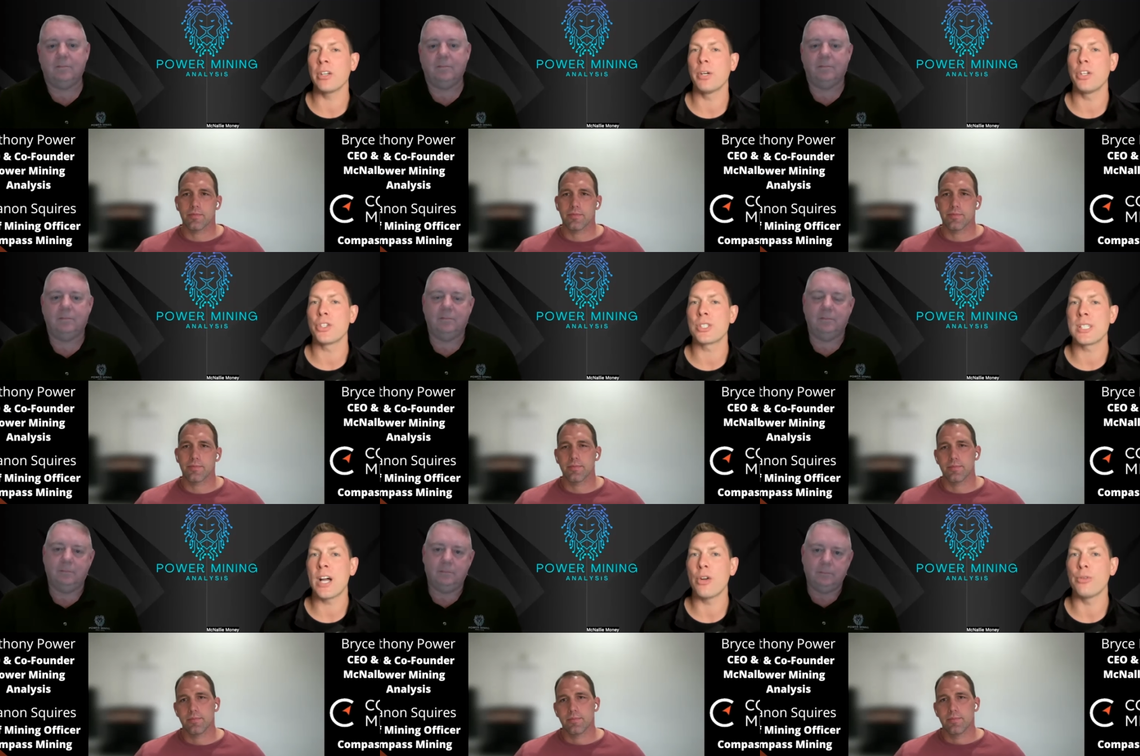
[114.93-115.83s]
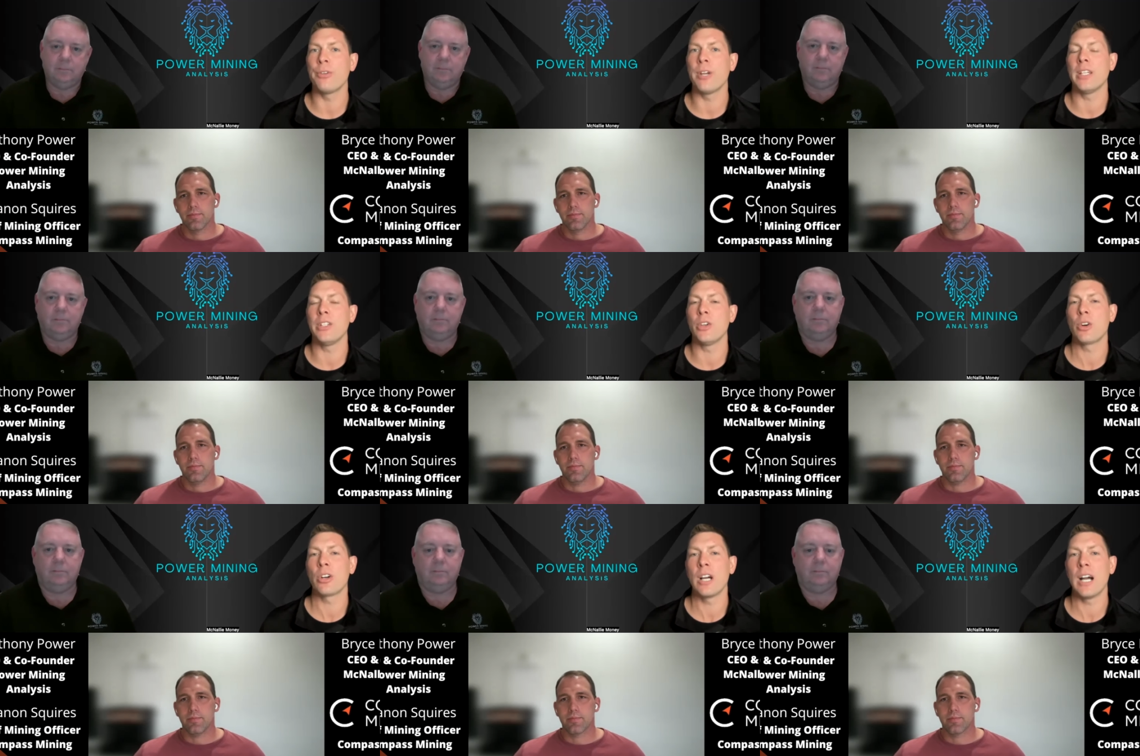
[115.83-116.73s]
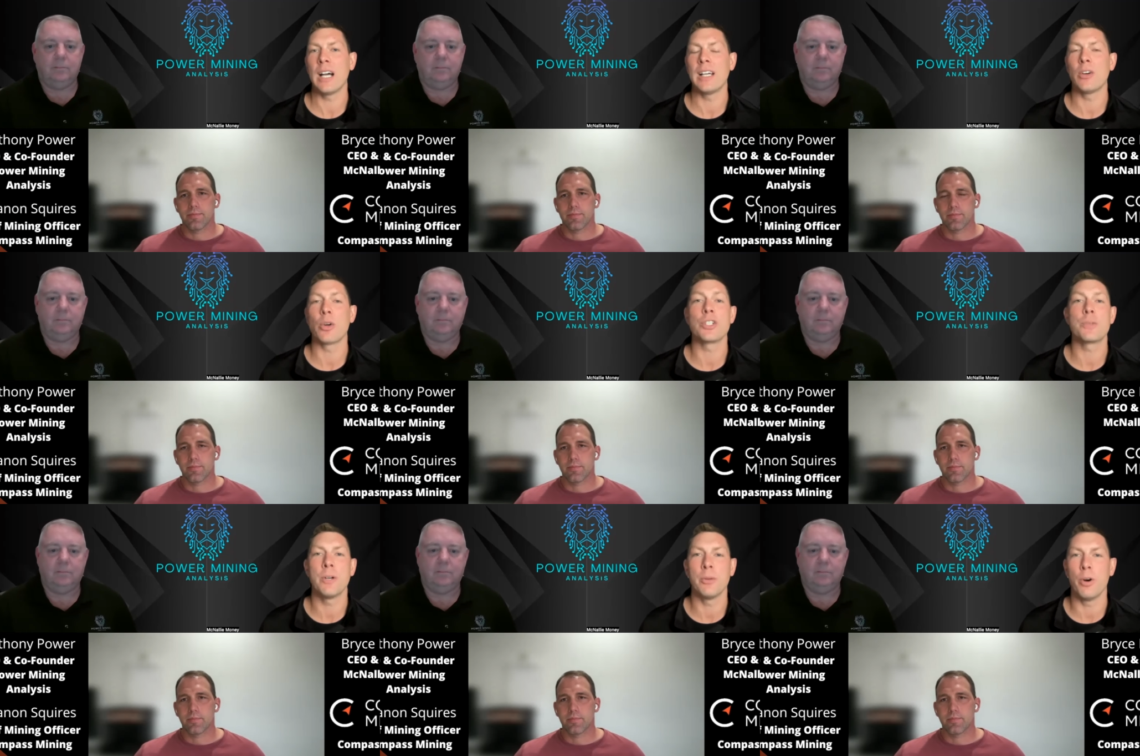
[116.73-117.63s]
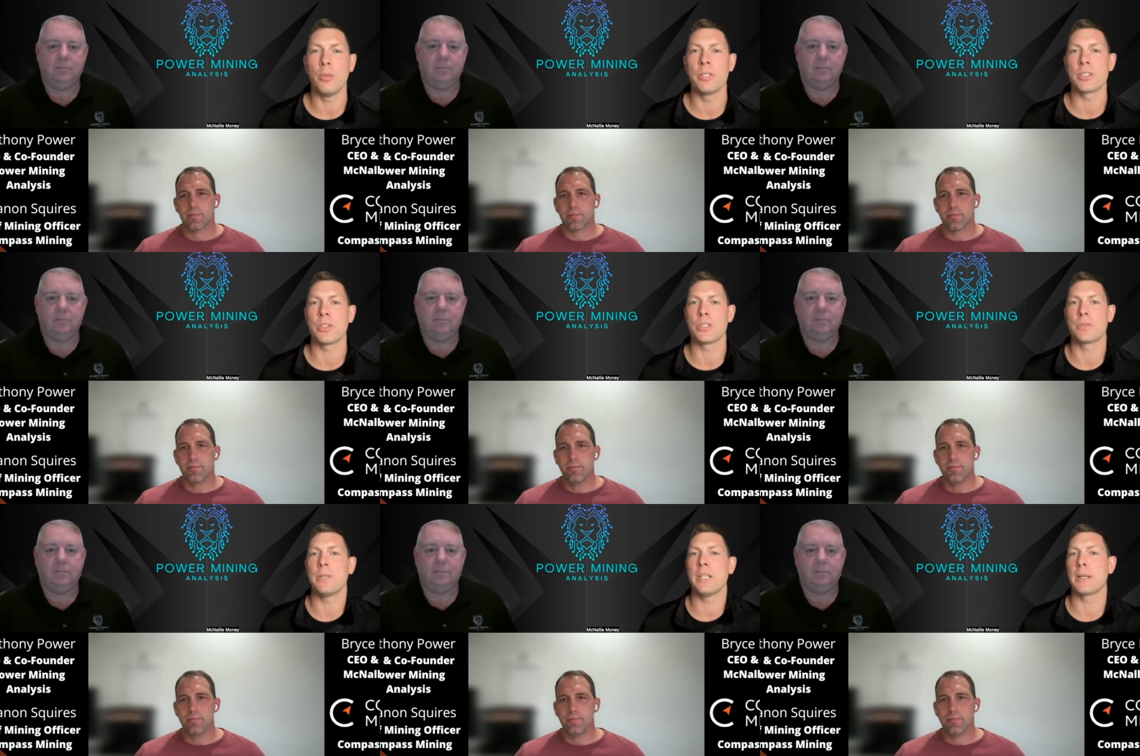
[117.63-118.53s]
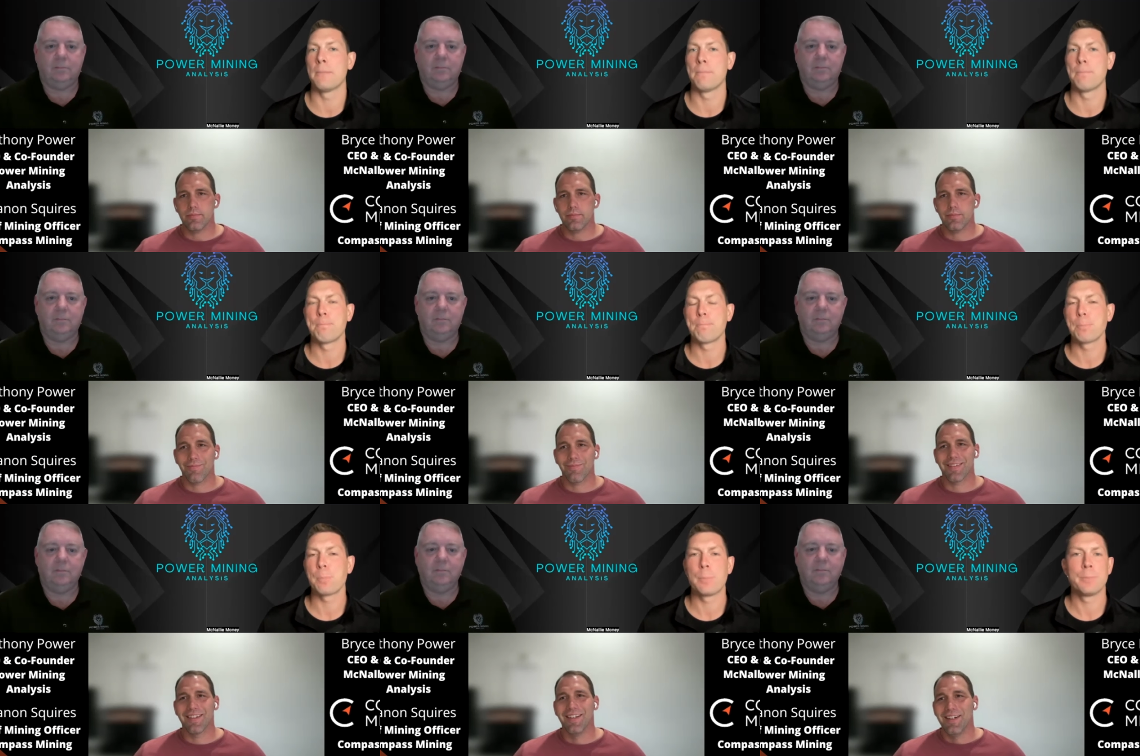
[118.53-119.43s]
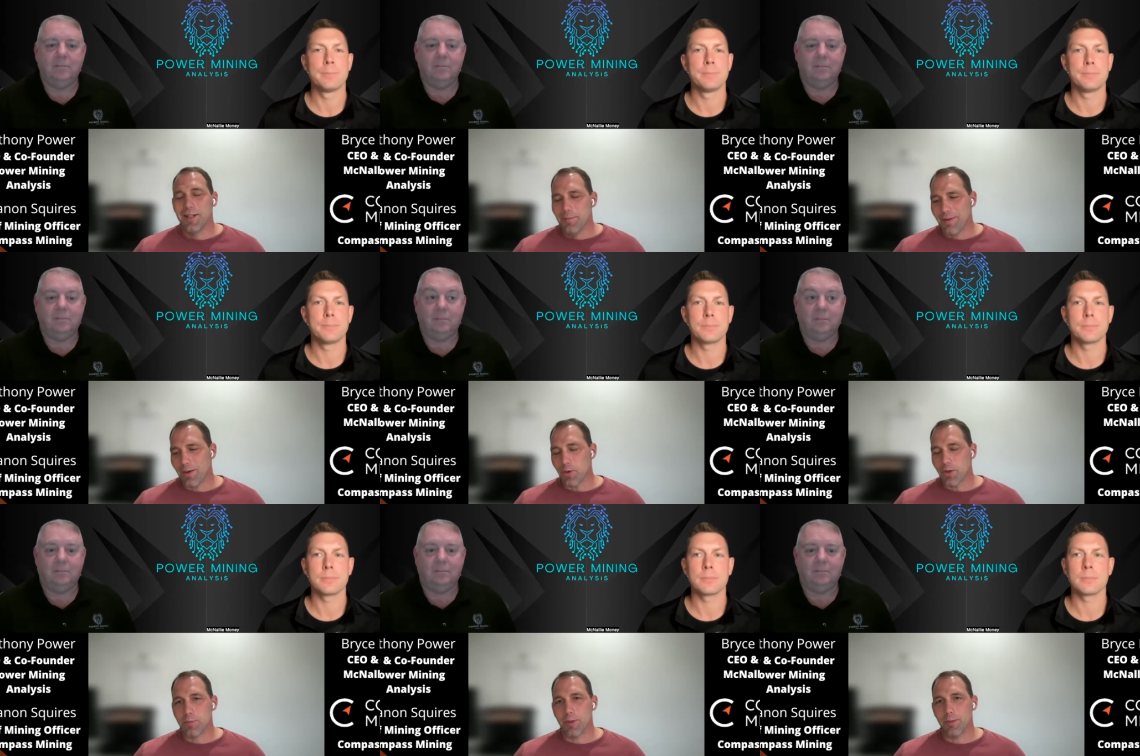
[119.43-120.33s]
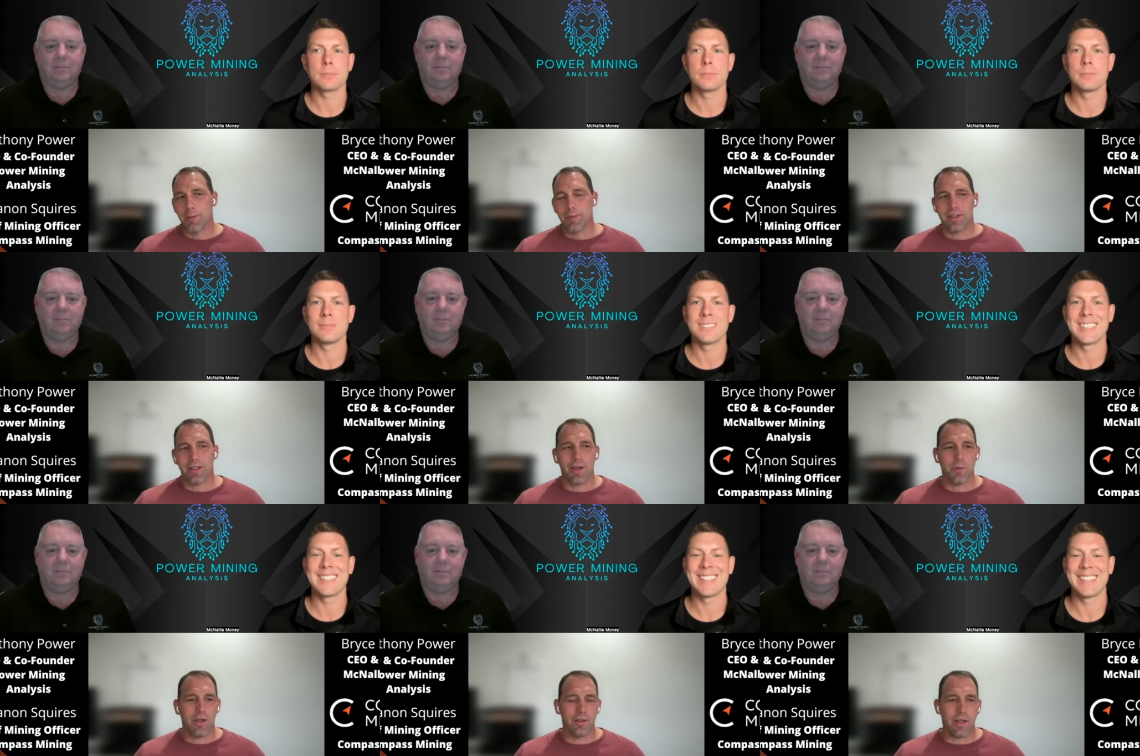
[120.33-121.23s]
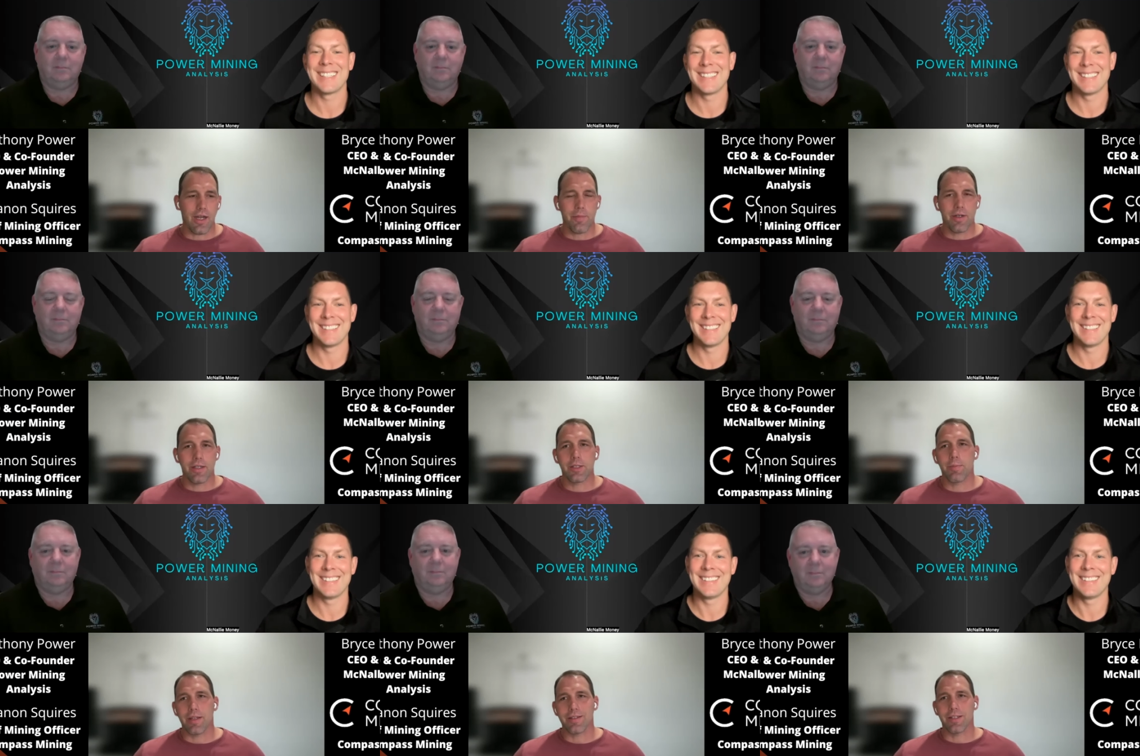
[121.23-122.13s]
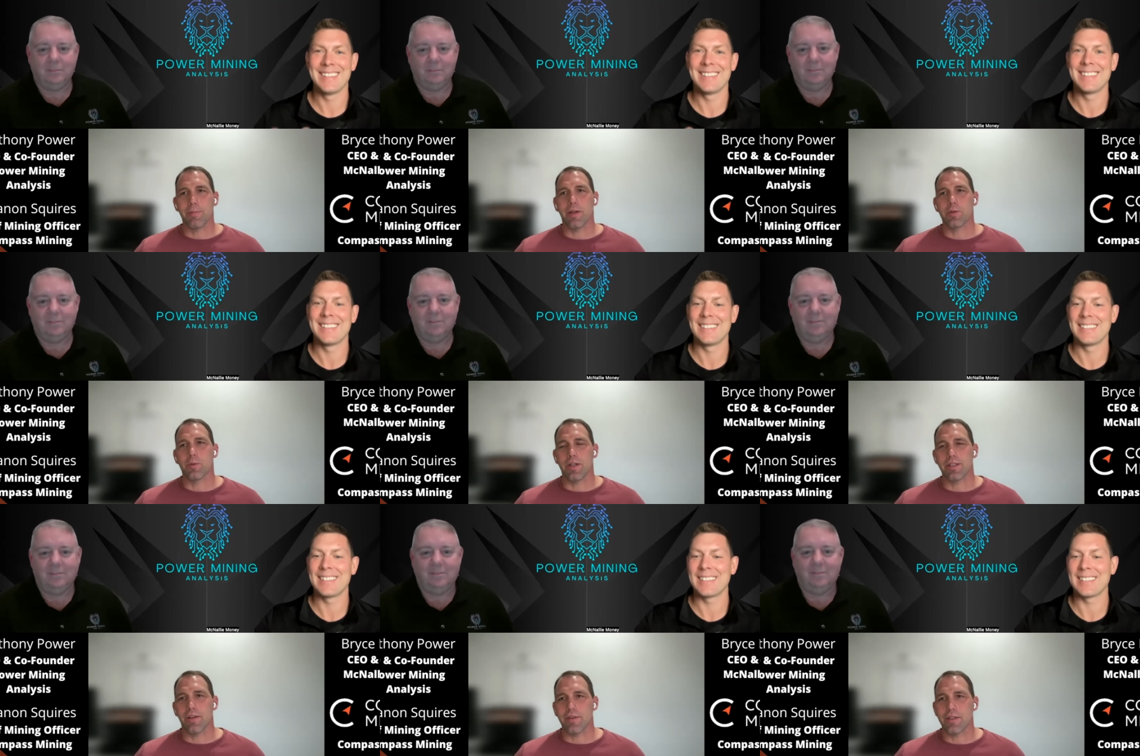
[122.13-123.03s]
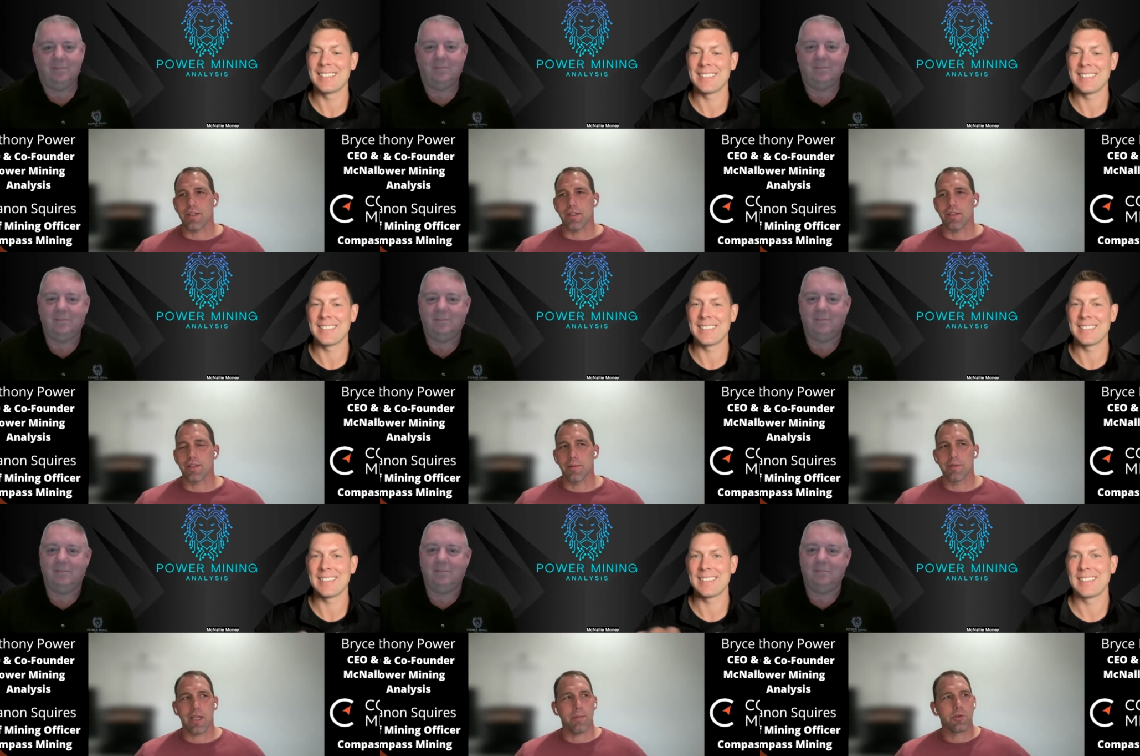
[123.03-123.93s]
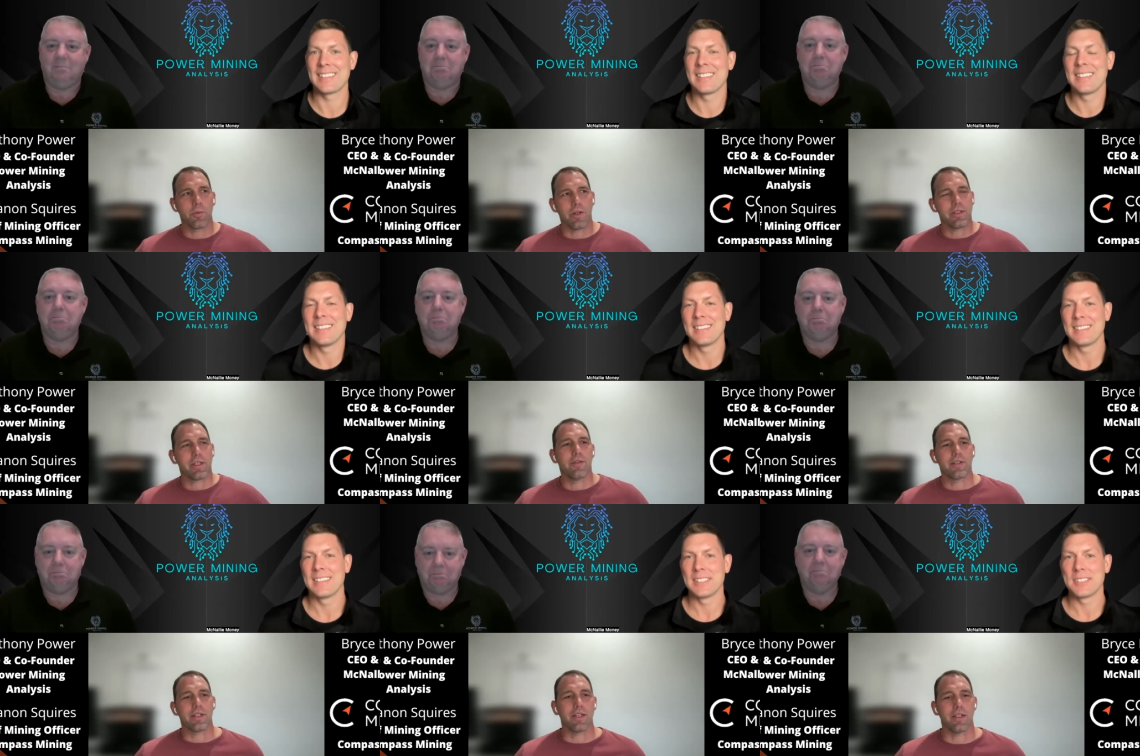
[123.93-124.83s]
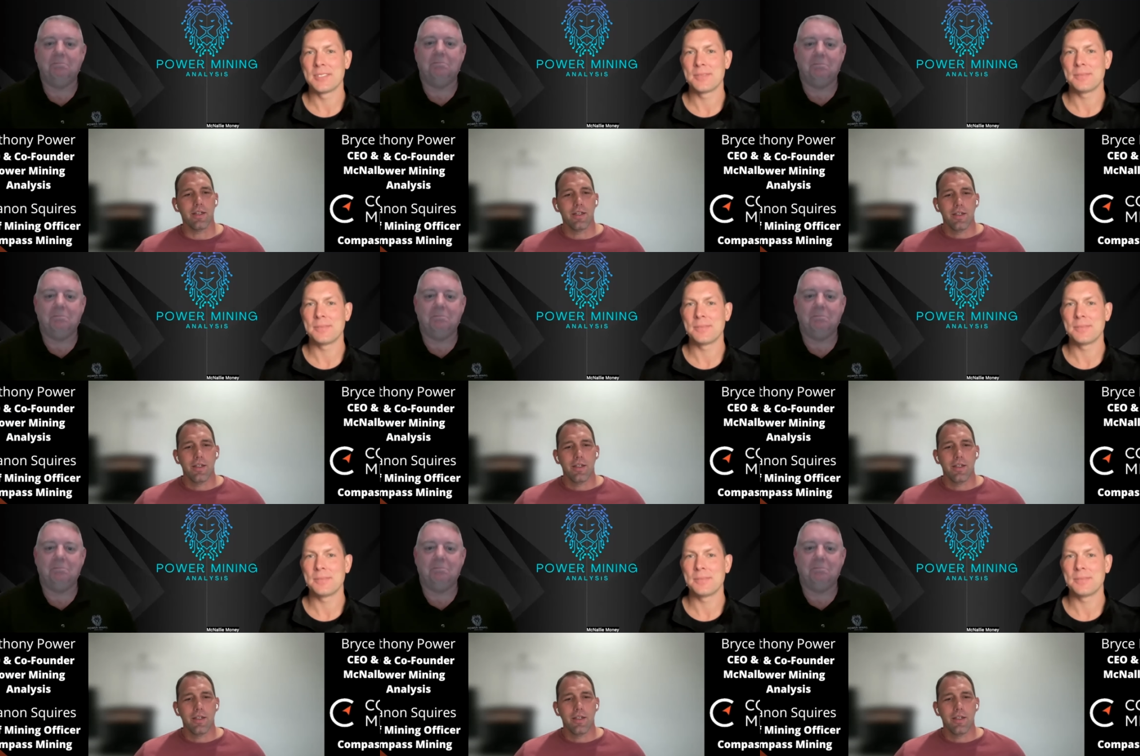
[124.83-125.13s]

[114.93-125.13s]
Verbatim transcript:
Speaker 1: about yourself and your uh, orange pill moment, so to speak? My orange
Speaker 2: pill moment. Yeah, well, I've been in the space since about twenty seventeen. Sometime in twenty seventeen,